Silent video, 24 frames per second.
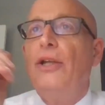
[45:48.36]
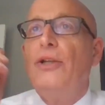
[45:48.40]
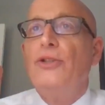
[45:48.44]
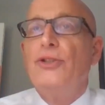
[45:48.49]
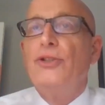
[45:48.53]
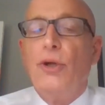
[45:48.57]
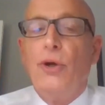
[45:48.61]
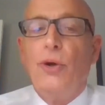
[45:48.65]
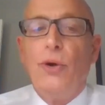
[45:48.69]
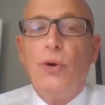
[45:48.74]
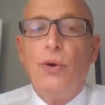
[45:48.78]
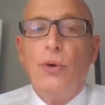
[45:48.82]

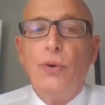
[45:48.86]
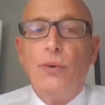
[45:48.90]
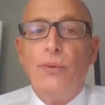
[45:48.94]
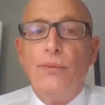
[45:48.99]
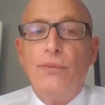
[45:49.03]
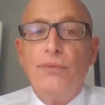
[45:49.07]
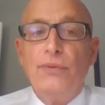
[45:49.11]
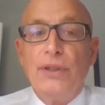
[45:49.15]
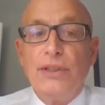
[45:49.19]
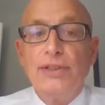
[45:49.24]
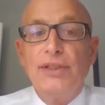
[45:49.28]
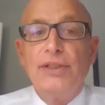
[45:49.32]
So
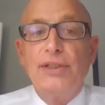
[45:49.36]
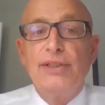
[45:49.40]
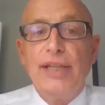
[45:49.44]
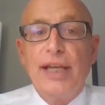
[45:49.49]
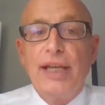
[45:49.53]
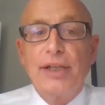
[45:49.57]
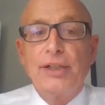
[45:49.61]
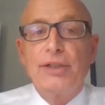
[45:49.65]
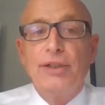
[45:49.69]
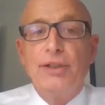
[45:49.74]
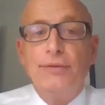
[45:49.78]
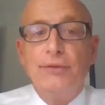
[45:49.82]
this is
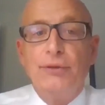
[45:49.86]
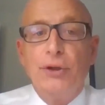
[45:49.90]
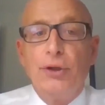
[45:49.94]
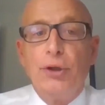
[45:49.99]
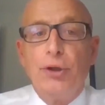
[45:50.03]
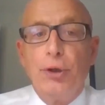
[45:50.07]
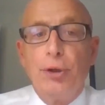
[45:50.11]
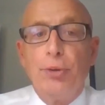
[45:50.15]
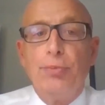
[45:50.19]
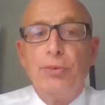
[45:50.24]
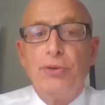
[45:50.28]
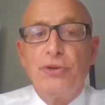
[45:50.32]
actually for
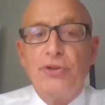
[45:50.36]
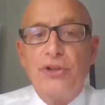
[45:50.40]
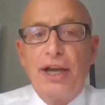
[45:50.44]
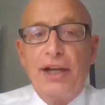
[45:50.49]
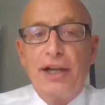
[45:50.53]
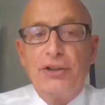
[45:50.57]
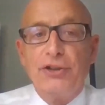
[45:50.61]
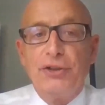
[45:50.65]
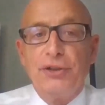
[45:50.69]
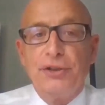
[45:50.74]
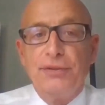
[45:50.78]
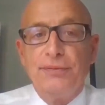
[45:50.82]
your
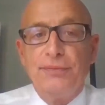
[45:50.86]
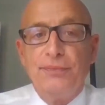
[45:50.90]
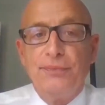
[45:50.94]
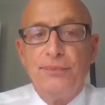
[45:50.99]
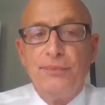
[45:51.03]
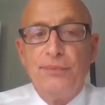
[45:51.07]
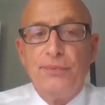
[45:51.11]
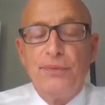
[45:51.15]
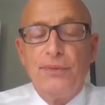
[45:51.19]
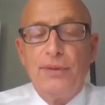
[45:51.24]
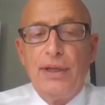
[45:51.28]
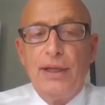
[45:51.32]
protection,
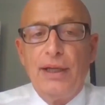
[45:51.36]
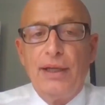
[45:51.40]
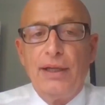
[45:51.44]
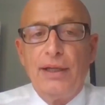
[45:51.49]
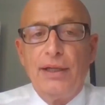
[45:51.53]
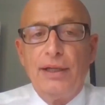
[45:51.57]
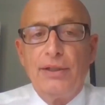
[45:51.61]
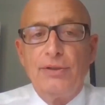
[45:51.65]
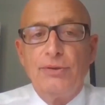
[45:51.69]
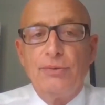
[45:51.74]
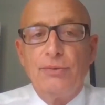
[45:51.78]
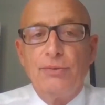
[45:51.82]

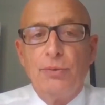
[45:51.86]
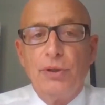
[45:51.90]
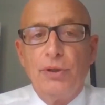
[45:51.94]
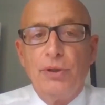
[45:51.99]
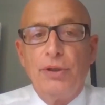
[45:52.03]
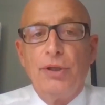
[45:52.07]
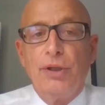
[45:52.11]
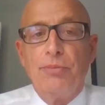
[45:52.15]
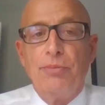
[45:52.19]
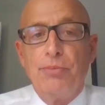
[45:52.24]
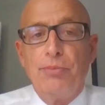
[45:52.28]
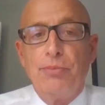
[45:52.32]
and it's
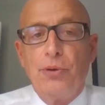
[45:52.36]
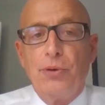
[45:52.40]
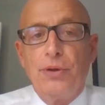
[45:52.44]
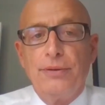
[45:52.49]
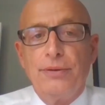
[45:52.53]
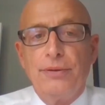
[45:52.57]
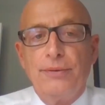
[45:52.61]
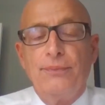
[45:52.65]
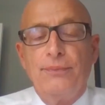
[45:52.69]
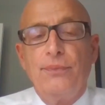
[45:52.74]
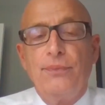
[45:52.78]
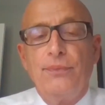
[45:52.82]
really
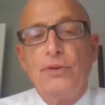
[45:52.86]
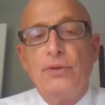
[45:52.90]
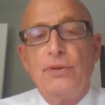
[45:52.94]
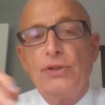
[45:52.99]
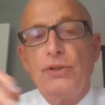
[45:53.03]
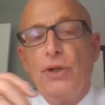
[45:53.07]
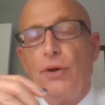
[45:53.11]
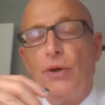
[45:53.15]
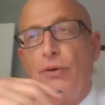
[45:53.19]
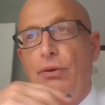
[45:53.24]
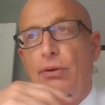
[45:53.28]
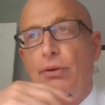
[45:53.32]
important.
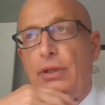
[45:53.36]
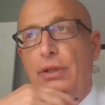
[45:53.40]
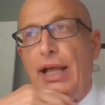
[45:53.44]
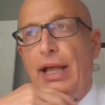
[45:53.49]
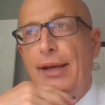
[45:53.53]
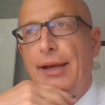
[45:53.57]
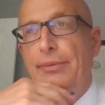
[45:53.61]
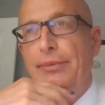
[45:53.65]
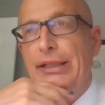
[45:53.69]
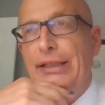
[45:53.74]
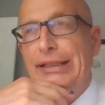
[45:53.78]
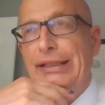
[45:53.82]
So to
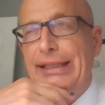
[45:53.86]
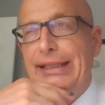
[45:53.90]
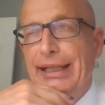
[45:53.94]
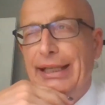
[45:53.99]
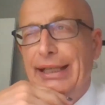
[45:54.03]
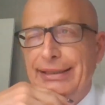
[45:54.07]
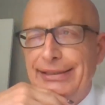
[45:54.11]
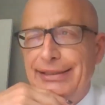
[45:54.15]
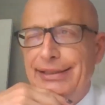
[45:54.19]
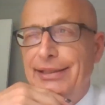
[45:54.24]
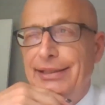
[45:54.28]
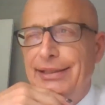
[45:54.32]
lobby
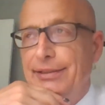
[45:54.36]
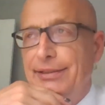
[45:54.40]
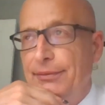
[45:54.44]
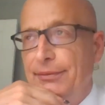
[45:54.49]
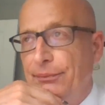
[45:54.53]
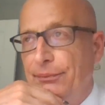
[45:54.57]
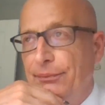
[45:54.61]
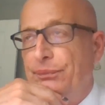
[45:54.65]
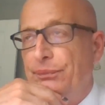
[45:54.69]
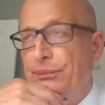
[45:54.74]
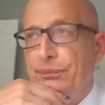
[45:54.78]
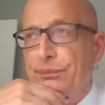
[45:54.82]
against it,
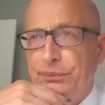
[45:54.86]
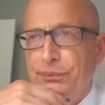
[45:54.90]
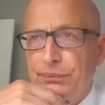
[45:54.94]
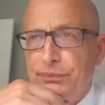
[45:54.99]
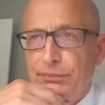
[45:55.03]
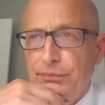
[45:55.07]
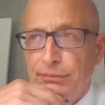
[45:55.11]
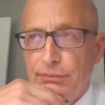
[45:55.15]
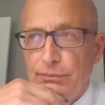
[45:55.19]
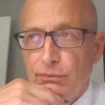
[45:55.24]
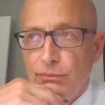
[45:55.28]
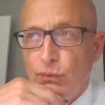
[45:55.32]

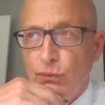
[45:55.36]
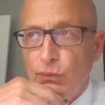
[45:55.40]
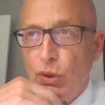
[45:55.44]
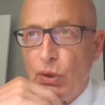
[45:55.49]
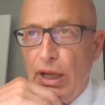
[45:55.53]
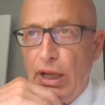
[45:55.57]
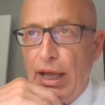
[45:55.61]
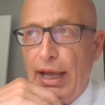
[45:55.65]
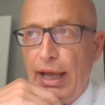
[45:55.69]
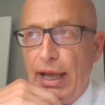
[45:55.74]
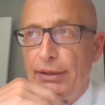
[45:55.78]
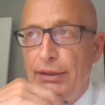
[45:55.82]

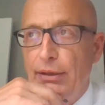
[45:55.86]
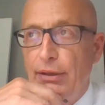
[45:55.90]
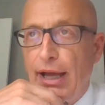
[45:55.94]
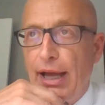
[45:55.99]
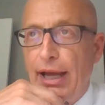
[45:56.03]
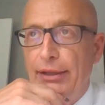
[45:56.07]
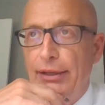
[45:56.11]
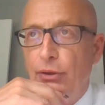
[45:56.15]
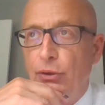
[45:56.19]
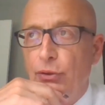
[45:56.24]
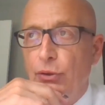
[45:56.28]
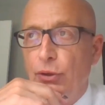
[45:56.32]
I
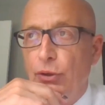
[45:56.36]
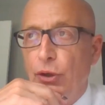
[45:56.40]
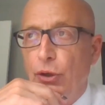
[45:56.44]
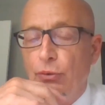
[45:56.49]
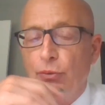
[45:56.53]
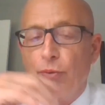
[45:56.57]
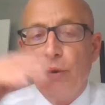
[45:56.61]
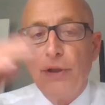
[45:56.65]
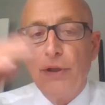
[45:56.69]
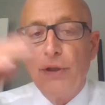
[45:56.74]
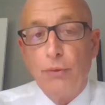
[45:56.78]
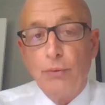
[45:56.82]
don't
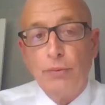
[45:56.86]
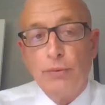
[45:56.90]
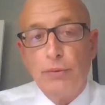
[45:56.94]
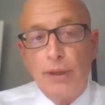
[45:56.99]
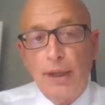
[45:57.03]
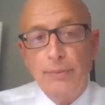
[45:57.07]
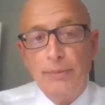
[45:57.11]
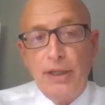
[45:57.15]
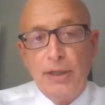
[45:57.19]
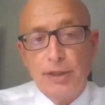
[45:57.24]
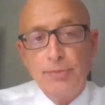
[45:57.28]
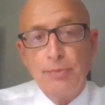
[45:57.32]
know. Well,
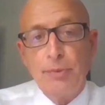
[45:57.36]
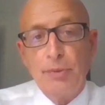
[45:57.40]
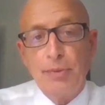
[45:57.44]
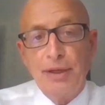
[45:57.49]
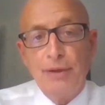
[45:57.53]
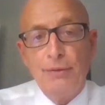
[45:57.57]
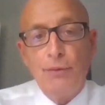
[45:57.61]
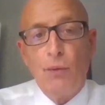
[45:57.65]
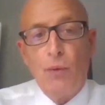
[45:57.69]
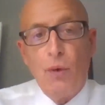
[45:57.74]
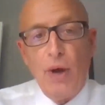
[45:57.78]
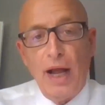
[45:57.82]
let me
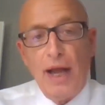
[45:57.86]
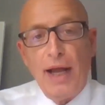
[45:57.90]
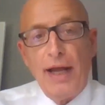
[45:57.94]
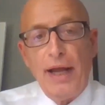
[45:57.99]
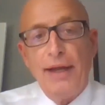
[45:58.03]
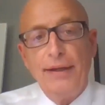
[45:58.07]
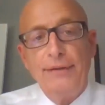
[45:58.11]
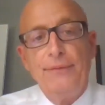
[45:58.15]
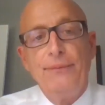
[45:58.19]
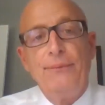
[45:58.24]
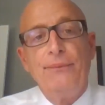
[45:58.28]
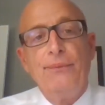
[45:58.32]
explain
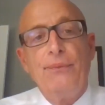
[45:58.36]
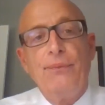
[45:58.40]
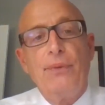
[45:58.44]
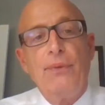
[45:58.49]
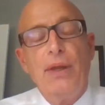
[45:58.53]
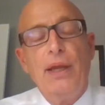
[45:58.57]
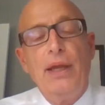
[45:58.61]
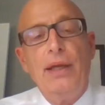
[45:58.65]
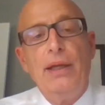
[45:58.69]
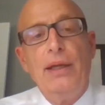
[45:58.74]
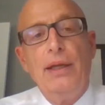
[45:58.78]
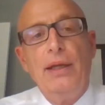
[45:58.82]
why.
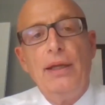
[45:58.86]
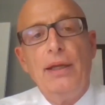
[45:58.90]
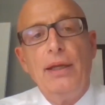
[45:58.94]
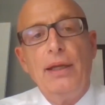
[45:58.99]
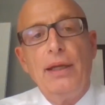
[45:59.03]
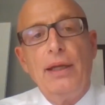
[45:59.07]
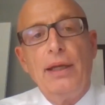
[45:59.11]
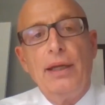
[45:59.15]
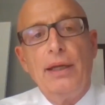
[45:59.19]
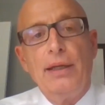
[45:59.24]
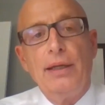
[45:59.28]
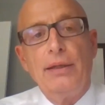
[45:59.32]

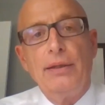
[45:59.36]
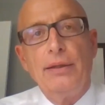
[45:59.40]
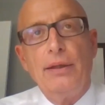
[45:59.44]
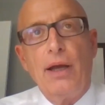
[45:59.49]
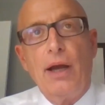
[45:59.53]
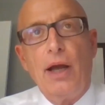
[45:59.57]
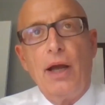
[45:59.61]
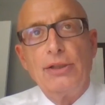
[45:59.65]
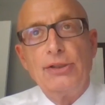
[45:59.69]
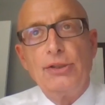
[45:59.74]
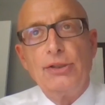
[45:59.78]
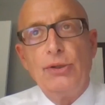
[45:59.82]

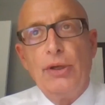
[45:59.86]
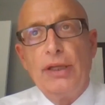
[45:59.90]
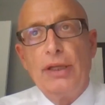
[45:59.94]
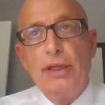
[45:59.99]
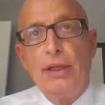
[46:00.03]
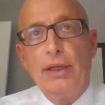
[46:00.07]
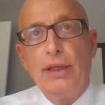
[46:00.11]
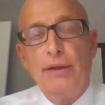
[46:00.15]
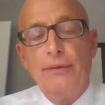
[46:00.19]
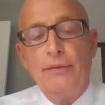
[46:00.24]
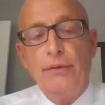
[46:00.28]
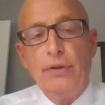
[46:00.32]
And also I
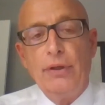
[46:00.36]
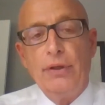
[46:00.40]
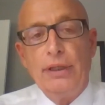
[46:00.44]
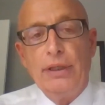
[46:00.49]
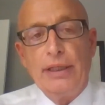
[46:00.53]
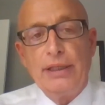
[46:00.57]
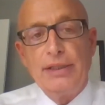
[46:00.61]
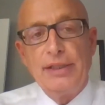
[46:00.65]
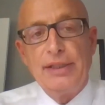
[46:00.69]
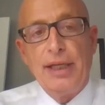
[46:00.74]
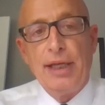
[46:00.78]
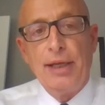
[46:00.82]
can give you an
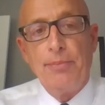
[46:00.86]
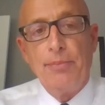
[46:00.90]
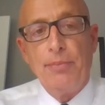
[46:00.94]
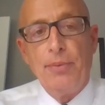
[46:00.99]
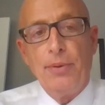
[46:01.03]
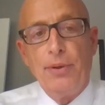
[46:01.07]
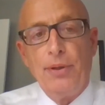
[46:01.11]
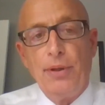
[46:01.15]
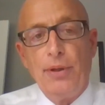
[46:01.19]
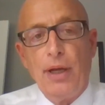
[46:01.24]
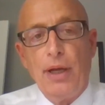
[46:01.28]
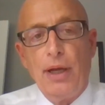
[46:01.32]

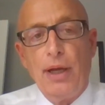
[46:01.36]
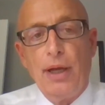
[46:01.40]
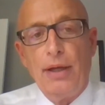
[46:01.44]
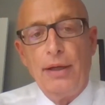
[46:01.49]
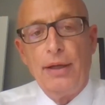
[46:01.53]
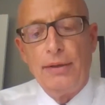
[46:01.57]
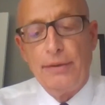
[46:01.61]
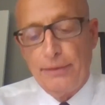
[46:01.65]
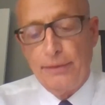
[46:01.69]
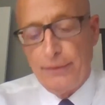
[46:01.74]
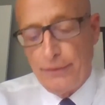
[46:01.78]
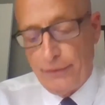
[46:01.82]
example
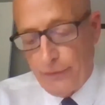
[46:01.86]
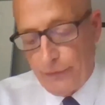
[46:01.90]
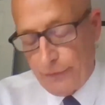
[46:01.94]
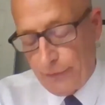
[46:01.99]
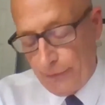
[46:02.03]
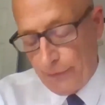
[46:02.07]
of